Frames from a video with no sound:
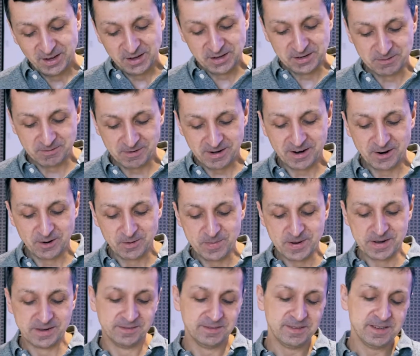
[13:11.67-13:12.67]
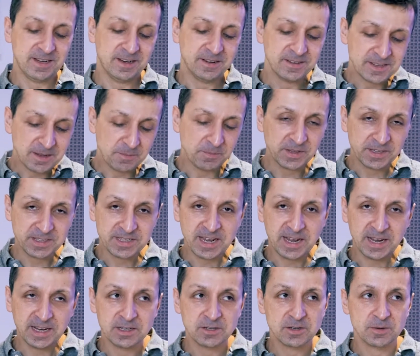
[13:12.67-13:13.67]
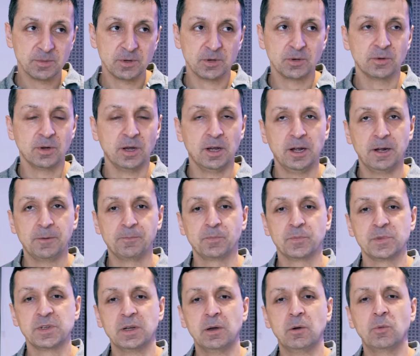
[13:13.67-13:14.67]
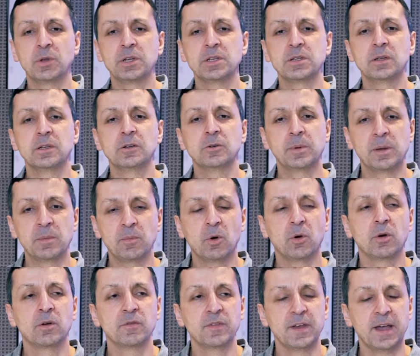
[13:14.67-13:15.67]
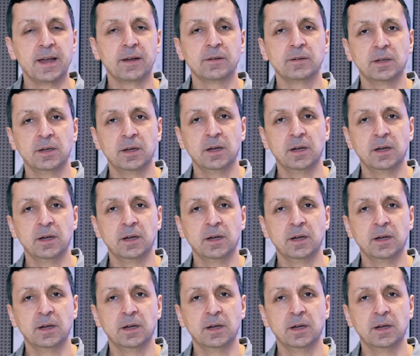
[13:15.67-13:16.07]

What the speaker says: as well, but you know, something tangible. So I want to do a little bit more of that